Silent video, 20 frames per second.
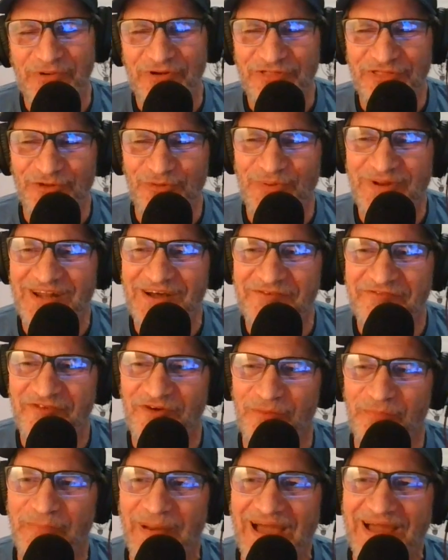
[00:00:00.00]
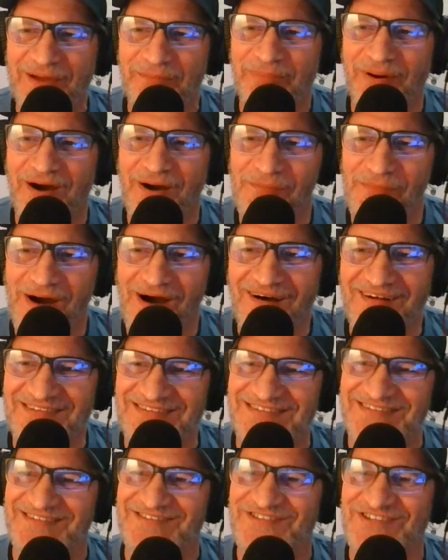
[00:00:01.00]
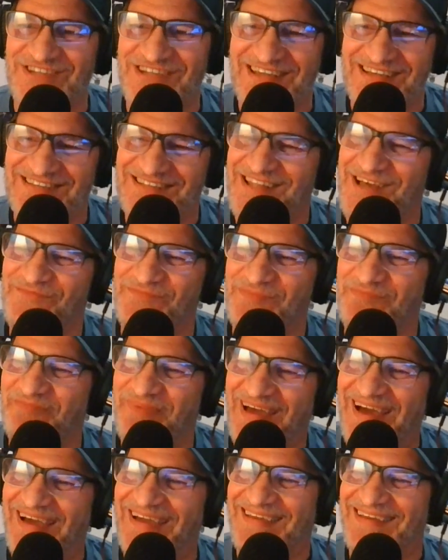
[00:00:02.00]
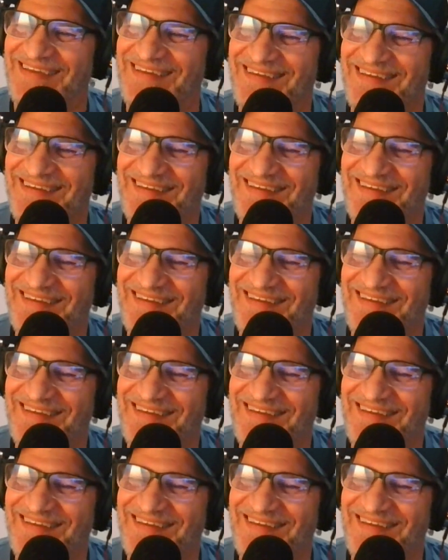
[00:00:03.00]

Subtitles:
Bertha went out for a pack of Pall Malls, and she has not been back.